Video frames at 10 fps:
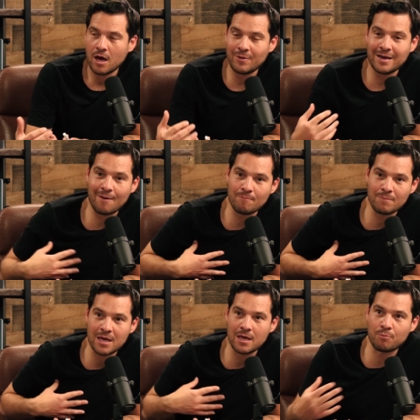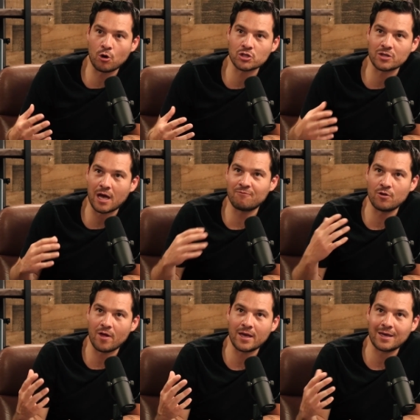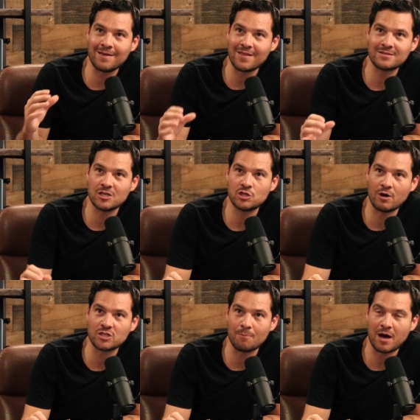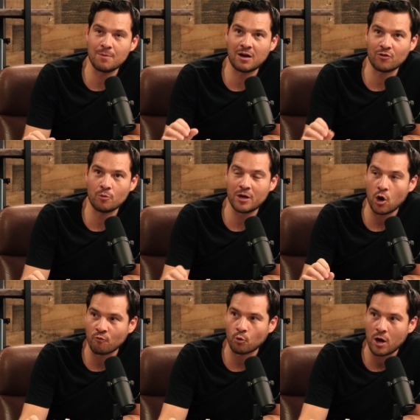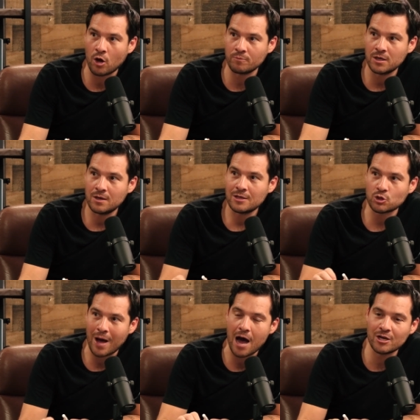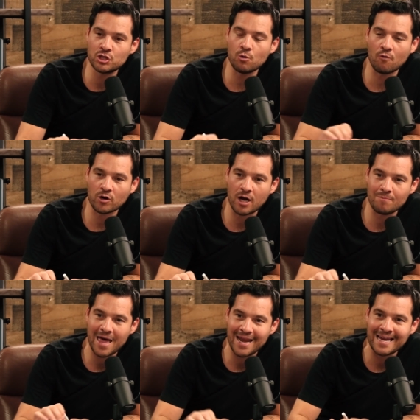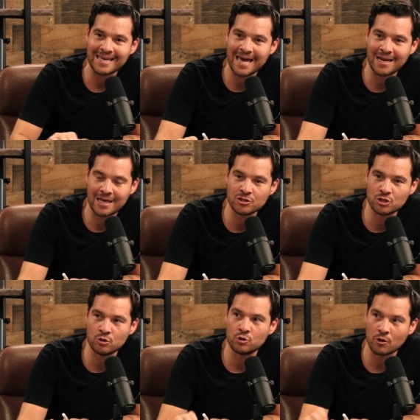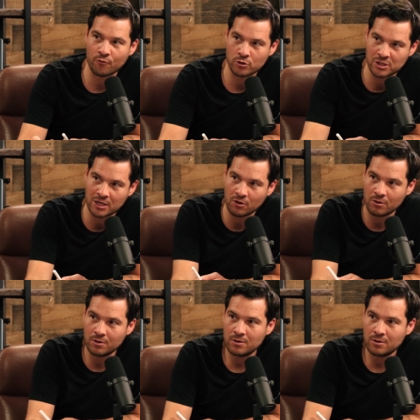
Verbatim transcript: I mean, me personally, I'd feel like in that situation, I might have been a little bit overwhelmed. So, how did you overcome that and get into your first deal?